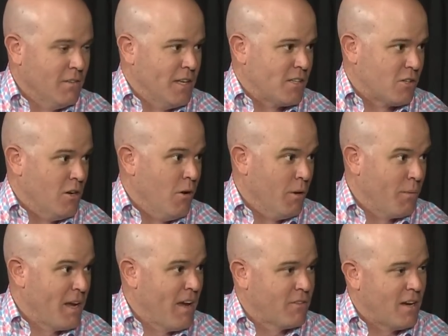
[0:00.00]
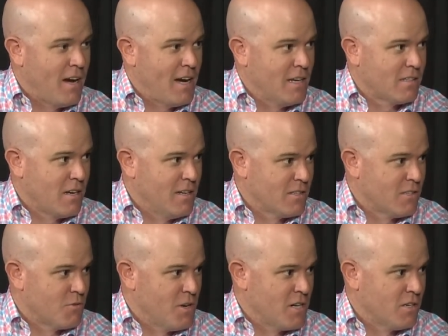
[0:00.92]
Let's go where we have the highest
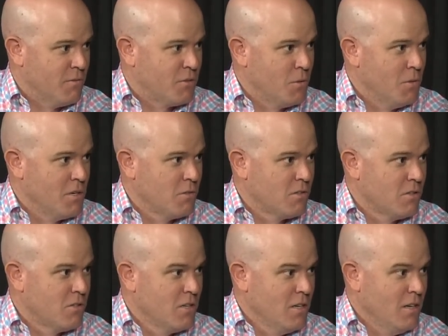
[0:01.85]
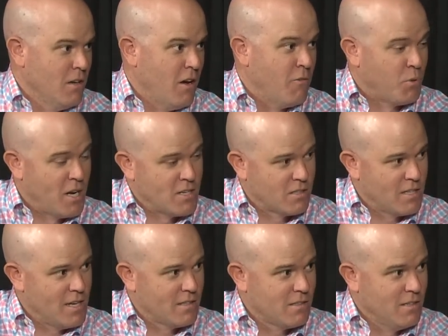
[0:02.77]
concentration of tour usage of Project
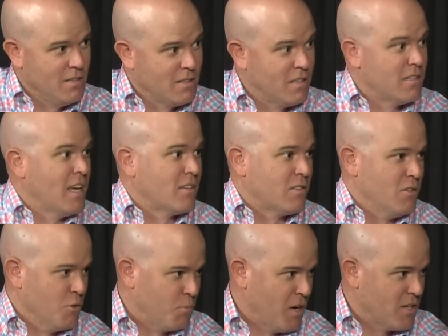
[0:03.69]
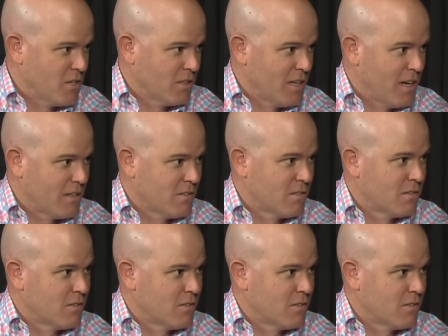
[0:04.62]
X to test the new Project X.